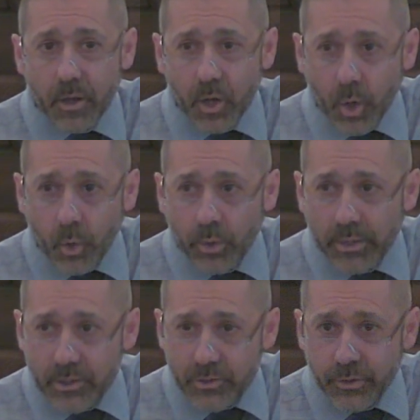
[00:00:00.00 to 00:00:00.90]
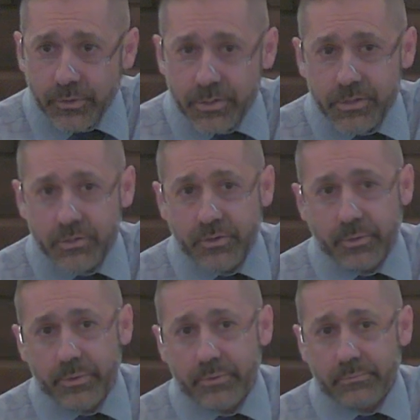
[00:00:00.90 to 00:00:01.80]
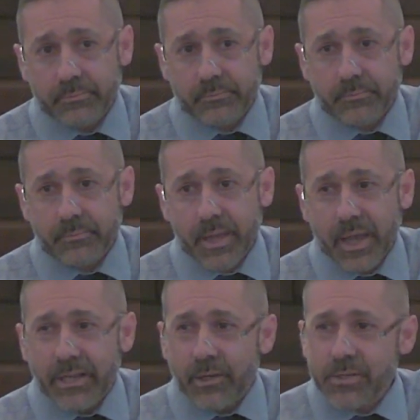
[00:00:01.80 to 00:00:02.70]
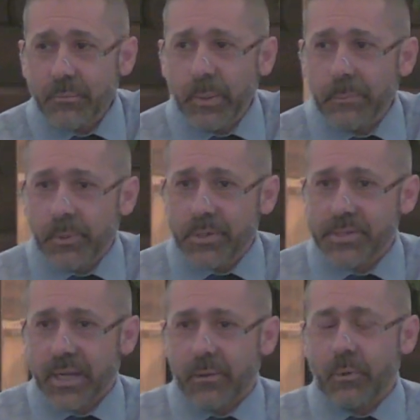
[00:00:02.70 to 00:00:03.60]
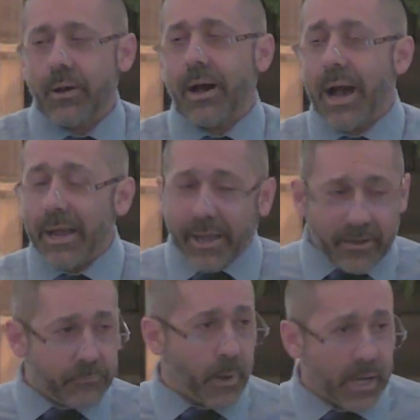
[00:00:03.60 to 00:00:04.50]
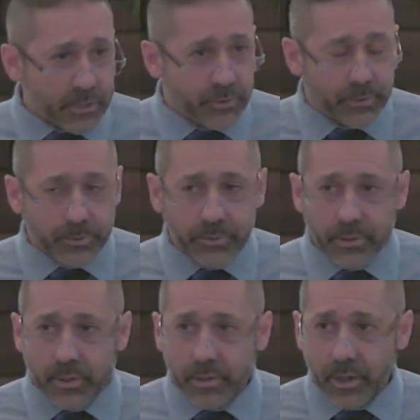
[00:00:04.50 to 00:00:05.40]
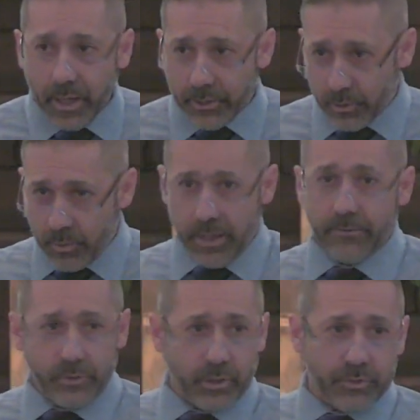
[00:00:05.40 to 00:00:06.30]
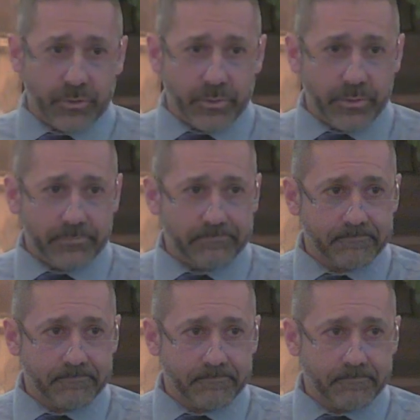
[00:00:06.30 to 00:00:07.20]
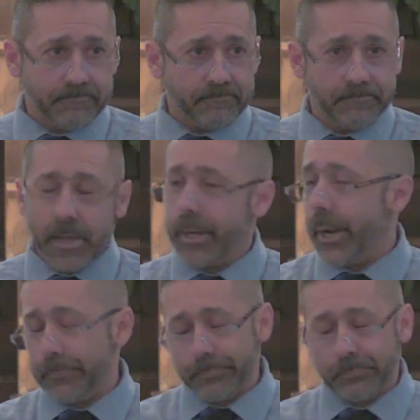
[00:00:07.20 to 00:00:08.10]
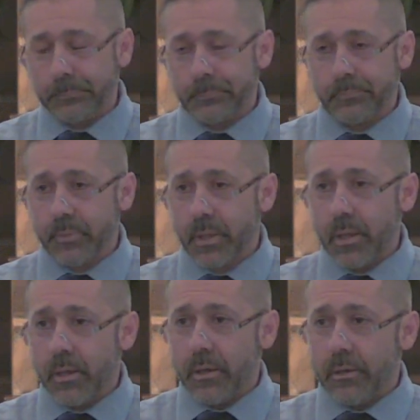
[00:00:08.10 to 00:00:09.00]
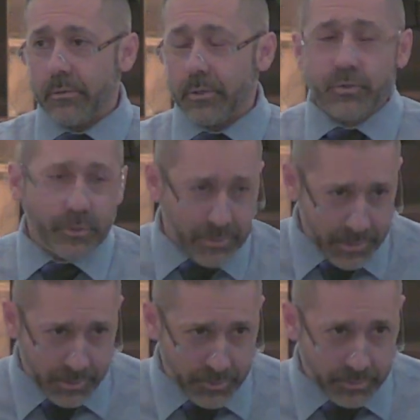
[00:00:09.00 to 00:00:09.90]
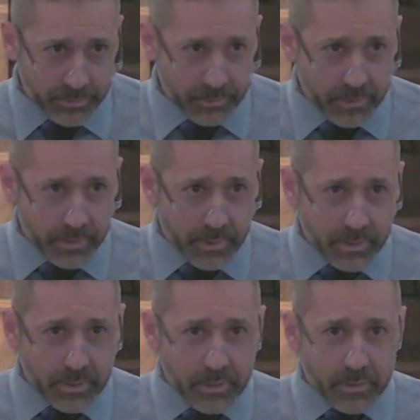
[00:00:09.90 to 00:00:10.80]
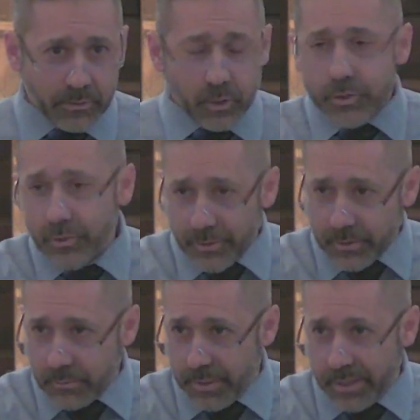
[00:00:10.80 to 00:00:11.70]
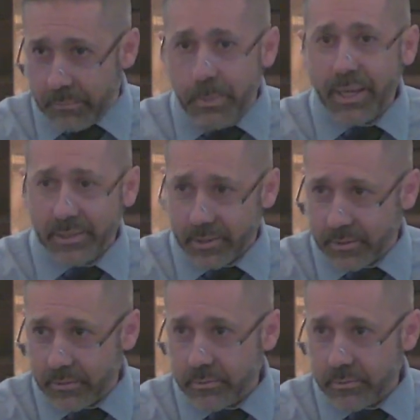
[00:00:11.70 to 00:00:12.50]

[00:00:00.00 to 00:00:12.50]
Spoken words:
Only the truth is the truth. And you know, some people will say, well, I have my truth and you have your truth. No, no. The truth is the truth. Your truth can be an opinion.